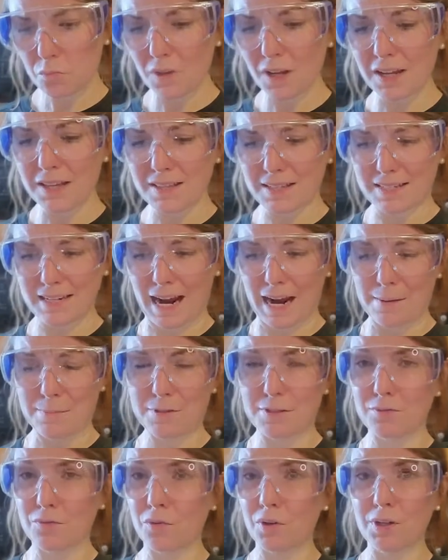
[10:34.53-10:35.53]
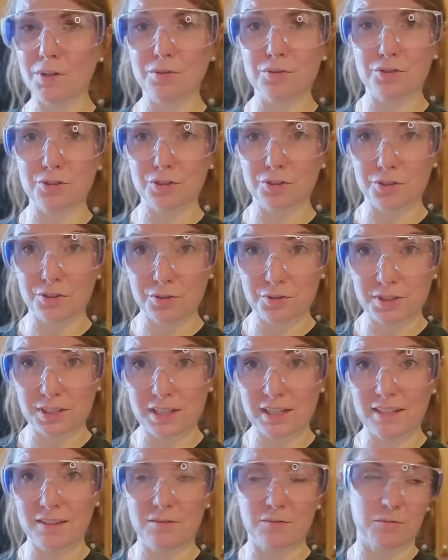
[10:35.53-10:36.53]
the types of oils you're
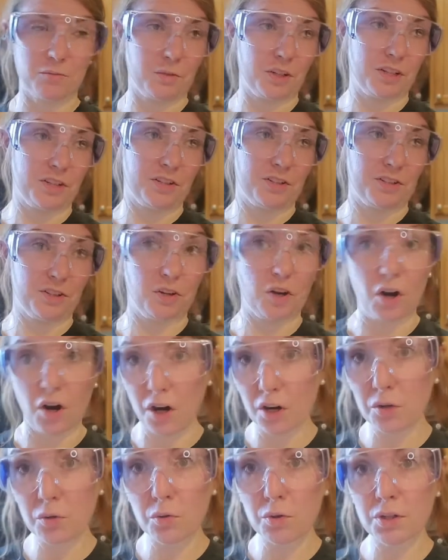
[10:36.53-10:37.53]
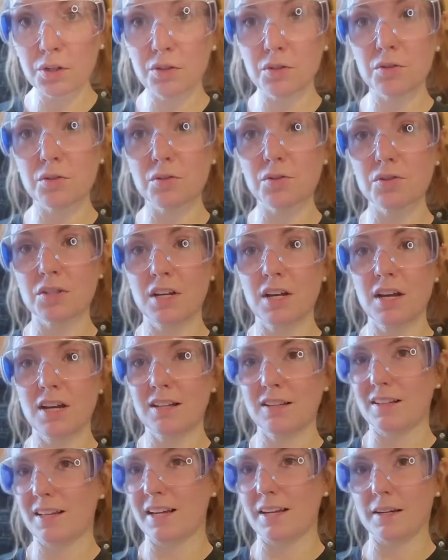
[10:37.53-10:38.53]
using, whether they're hard oils
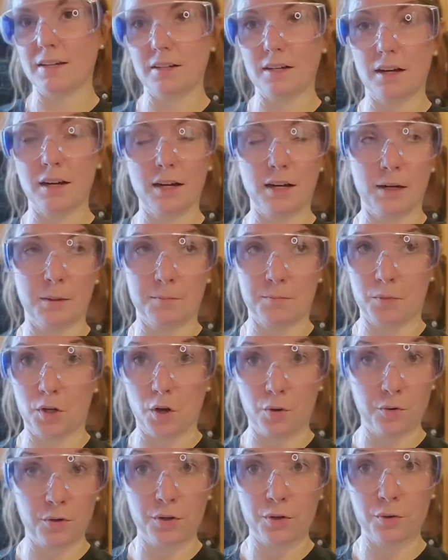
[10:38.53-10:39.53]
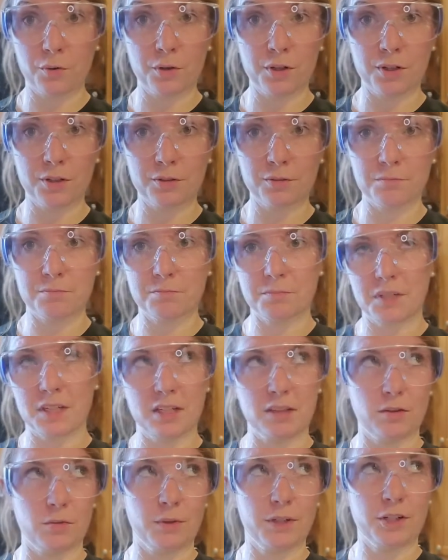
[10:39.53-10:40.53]
like coconut oil
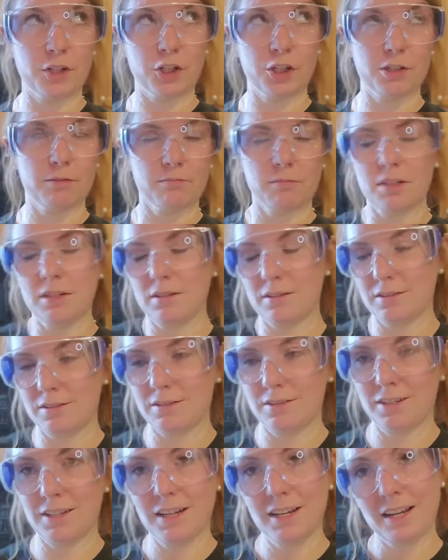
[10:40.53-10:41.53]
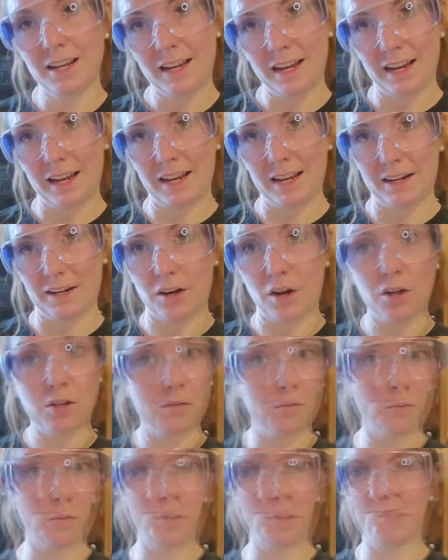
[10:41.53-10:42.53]
in the winter and olive
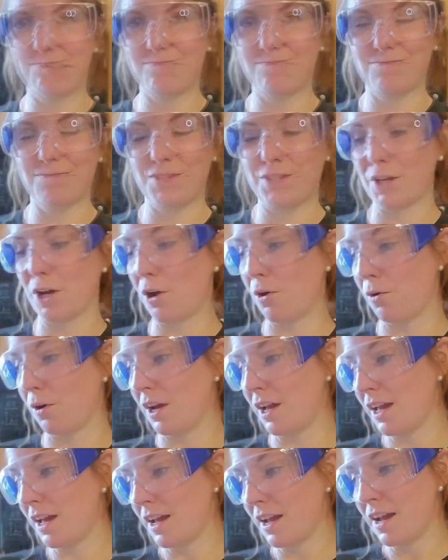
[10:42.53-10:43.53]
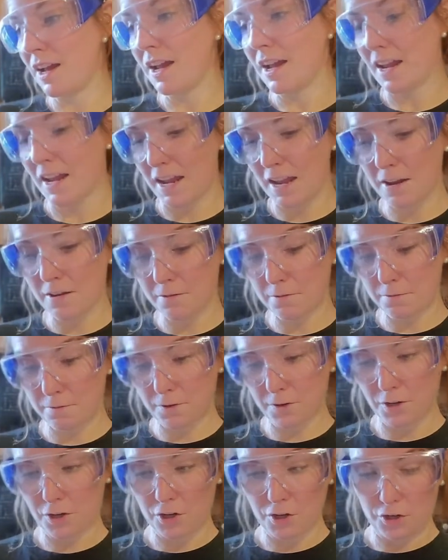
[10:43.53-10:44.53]
oil. You know, if
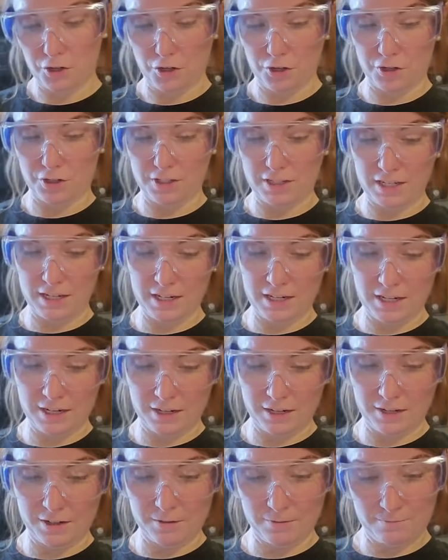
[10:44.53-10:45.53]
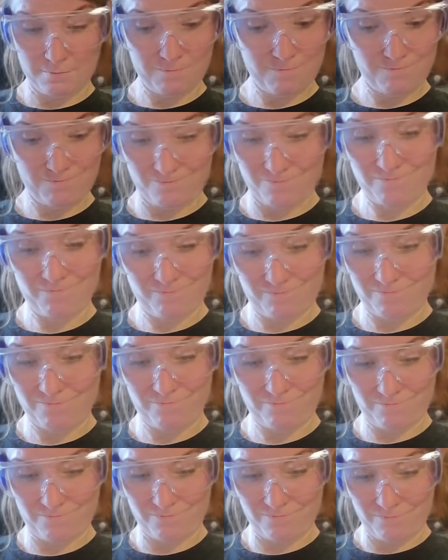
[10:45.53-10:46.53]
you're sitting here
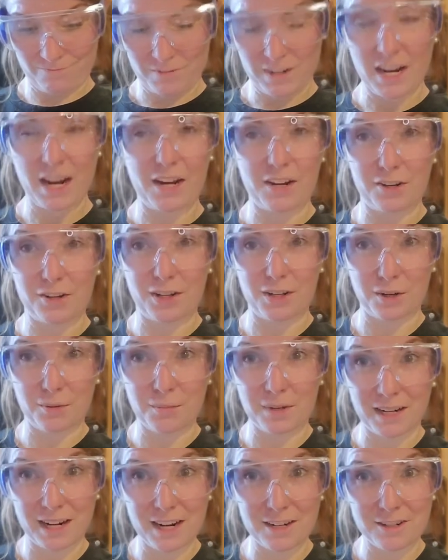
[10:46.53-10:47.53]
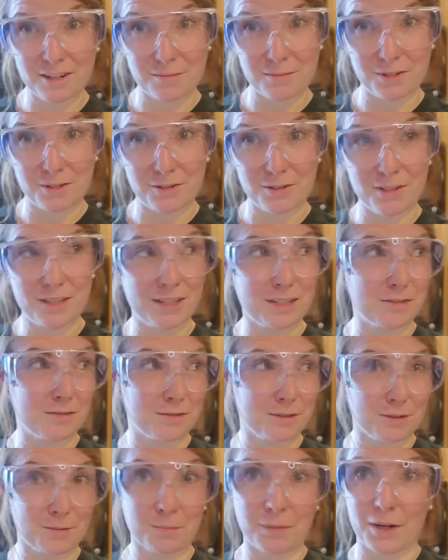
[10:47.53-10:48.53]
and you're like, oh my gosh, I've been doing this
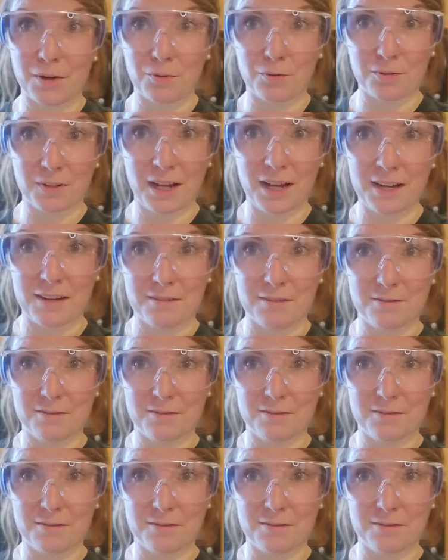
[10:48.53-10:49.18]
for my whole life,